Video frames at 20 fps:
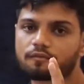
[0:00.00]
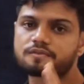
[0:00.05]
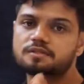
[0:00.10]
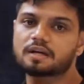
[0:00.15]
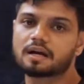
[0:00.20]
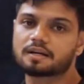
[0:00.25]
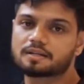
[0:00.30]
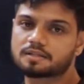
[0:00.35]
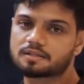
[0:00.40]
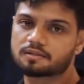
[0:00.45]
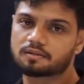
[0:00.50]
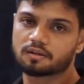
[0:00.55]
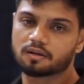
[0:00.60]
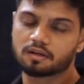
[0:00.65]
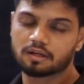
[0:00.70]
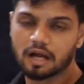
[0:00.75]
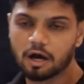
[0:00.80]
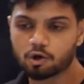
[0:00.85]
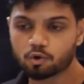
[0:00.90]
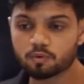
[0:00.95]
starts.
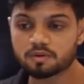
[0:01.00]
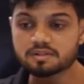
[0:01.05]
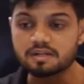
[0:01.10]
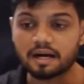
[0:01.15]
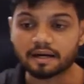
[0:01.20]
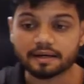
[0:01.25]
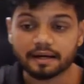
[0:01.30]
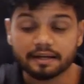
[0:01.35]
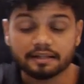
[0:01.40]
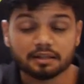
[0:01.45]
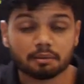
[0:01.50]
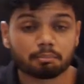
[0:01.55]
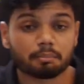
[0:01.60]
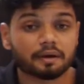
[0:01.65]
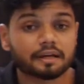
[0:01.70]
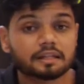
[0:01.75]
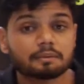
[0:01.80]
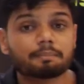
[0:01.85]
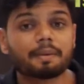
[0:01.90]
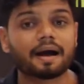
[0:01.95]
Now you will start getting the
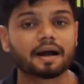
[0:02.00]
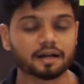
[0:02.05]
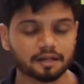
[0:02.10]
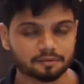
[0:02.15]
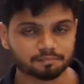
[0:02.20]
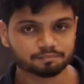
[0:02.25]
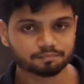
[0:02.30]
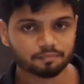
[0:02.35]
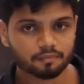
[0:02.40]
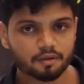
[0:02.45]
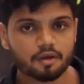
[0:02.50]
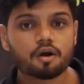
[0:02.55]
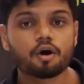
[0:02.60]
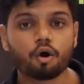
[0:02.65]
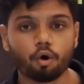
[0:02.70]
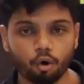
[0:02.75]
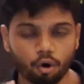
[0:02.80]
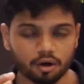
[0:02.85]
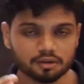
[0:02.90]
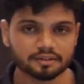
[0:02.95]
money back.
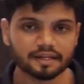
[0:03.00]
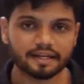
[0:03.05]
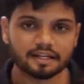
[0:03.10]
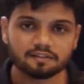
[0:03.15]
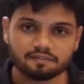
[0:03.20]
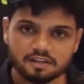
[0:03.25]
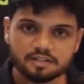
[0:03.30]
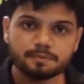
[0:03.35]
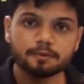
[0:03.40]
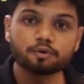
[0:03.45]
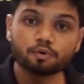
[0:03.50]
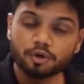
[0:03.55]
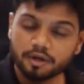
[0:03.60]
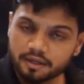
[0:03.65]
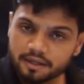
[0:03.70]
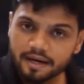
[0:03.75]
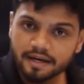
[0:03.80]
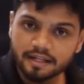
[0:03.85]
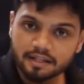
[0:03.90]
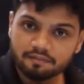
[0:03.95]
All the investment you did,
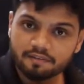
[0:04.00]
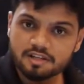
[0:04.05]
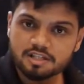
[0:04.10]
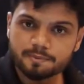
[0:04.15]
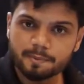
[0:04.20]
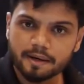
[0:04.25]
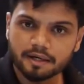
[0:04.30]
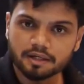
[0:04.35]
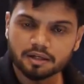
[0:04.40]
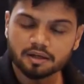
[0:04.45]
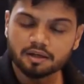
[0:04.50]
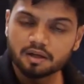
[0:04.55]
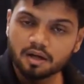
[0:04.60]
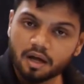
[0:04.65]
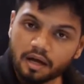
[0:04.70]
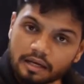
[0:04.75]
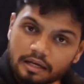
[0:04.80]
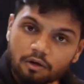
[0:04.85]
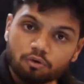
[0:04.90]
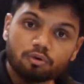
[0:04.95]
right? Investment.
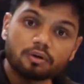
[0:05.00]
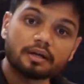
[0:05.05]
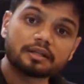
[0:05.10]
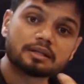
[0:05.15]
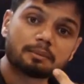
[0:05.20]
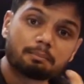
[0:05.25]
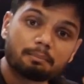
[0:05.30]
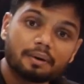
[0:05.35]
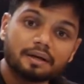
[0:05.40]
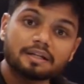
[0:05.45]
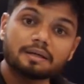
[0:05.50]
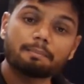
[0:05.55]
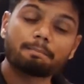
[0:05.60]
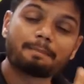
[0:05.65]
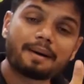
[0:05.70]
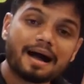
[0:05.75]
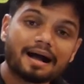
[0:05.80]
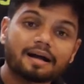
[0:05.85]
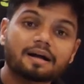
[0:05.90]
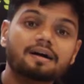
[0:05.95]
Now you will get the money
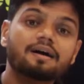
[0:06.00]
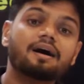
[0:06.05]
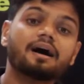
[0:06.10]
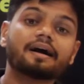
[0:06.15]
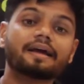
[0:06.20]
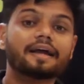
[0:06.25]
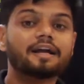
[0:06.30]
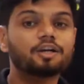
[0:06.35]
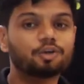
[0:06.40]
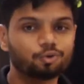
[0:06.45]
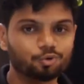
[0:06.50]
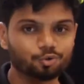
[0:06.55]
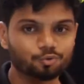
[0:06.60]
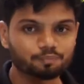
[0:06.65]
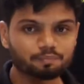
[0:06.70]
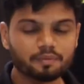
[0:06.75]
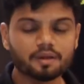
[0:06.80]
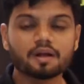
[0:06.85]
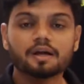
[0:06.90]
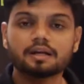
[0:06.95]
back again to you.
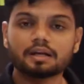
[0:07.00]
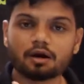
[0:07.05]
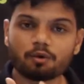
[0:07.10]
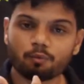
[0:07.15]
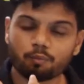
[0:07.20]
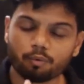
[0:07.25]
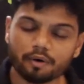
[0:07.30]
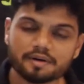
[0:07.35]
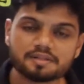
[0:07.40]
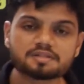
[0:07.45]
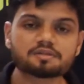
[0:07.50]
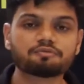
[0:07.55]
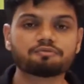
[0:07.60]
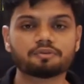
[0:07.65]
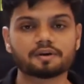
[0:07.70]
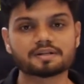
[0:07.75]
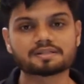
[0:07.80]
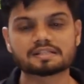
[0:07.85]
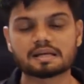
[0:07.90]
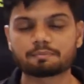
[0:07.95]
Now what is the
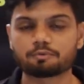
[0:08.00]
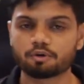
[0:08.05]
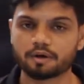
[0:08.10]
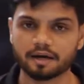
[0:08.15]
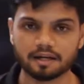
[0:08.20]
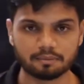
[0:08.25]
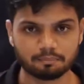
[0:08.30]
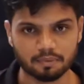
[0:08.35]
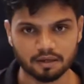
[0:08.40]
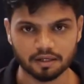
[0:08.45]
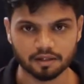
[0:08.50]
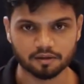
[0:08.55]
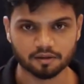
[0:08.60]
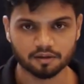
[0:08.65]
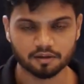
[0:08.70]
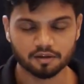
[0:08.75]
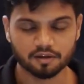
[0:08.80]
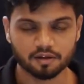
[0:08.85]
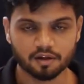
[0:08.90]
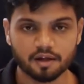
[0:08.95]
first step you're getting money?
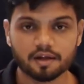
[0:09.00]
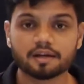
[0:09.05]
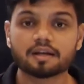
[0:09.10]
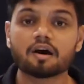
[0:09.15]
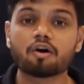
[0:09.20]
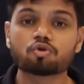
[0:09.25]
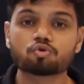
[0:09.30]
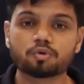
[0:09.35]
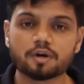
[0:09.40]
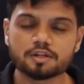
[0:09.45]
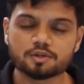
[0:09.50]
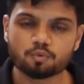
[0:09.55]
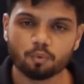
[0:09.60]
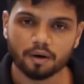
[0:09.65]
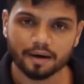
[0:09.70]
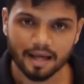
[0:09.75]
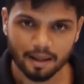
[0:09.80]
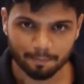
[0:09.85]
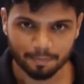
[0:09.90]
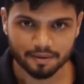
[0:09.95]
Now students, what
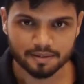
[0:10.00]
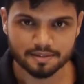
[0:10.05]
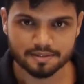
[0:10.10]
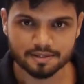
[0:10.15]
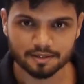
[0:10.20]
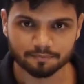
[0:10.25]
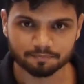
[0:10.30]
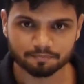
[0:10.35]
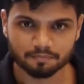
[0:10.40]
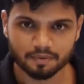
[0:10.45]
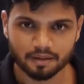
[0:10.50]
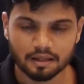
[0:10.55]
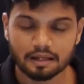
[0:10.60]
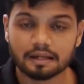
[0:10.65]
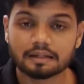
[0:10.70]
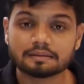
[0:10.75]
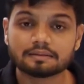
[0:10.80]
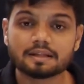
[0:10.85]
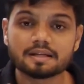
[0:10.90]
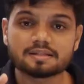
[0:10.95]
happens?
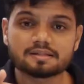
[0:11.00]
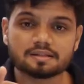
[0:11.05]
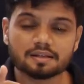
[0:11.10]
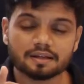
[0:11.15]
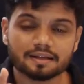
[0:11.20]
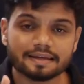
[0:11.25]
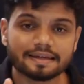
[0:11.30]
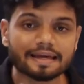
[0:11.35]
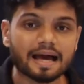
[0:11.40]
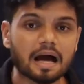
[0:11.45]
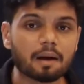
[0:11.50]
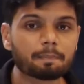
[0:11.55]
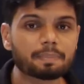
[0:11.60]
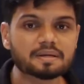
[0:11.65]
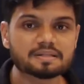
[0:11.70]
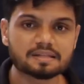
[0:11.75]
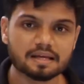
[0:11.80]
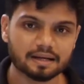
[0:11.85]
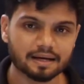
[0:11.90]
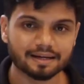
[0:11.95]
This GAP is
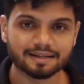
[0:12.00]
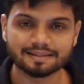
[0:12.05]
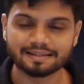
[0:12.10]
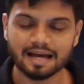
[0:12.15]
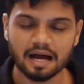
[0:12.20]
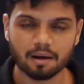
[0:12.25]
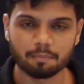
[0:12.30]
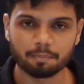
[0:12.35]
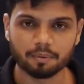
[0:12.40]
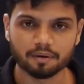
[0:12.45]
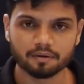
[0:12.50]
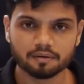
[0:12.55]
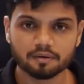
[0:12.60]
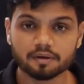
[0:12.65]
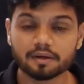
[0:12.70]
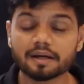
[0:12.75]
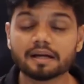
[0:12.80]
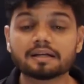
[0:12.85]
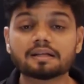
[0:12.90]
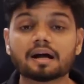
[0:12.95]
there, right? GAP.
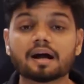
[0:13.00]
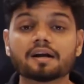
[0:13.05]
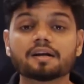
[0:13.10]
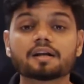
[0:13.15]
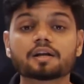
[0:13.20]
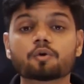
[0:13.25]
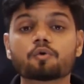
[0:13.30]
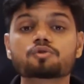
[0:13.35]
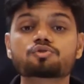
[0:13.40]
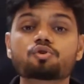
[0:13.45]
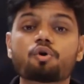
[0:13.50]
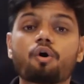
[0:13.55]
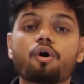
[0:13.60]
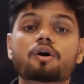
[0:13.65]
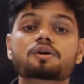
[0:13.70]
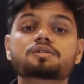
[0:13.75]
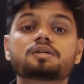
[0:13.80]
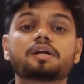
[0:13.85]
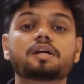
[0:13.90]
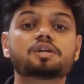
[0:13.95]
It undergoes
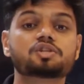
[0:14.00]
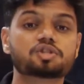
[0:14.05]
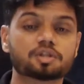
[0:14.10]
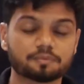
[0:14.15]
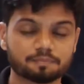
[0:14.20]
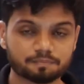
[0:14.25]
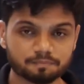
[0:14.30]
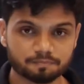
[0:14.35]
oxidation.